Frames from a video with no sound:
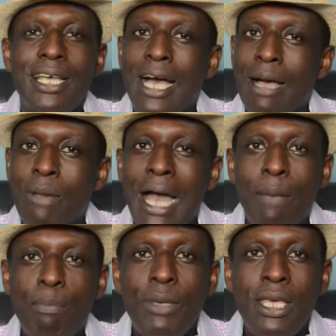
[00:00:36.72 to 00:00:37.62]
I'm
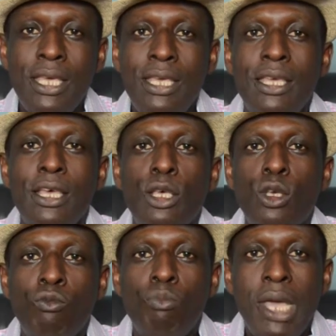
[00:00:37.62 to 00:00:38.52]
happy
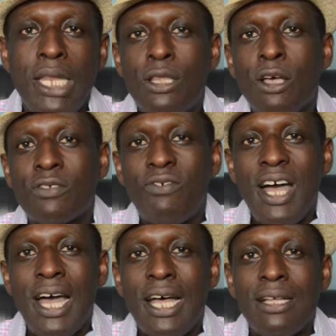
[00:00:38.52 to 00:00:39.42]
you've made it thus
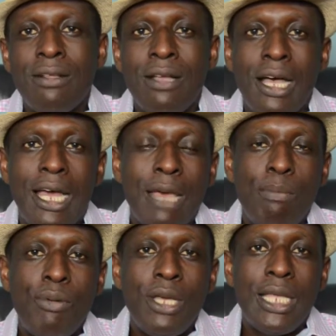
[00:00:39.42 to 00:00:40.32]
far, and I
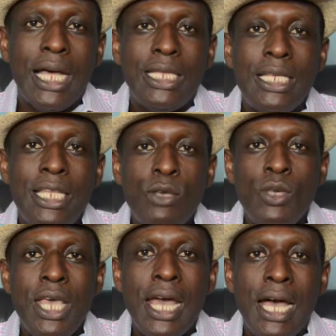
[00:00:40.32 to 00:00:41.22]
pray that the new
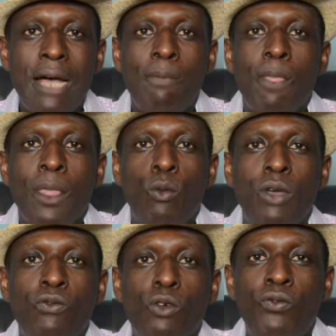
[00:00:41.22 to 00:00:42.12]
year
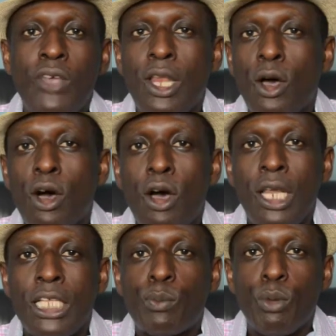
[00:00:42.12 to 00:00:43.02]
will fulfill all
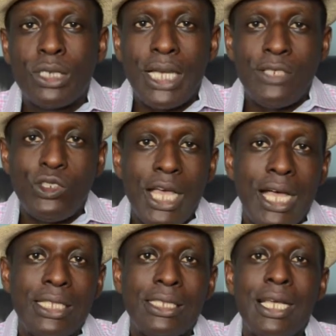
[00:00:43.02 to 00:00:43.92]
its
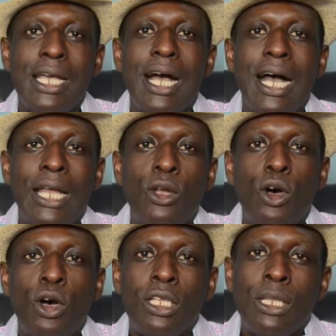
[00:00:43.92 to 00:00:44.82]
potentials and
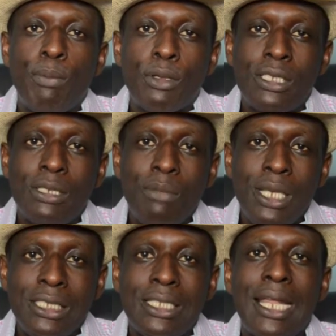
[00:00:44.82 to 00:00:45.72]
all the
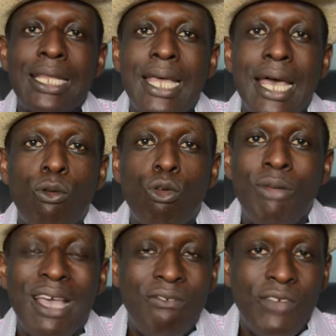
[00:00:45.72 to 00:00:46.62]
possibilities that are there will
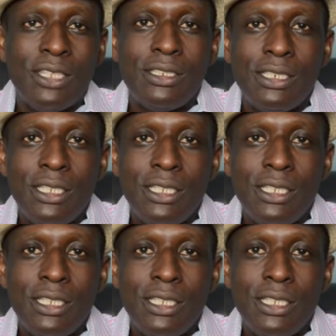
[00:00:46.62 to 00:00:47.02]
be availed.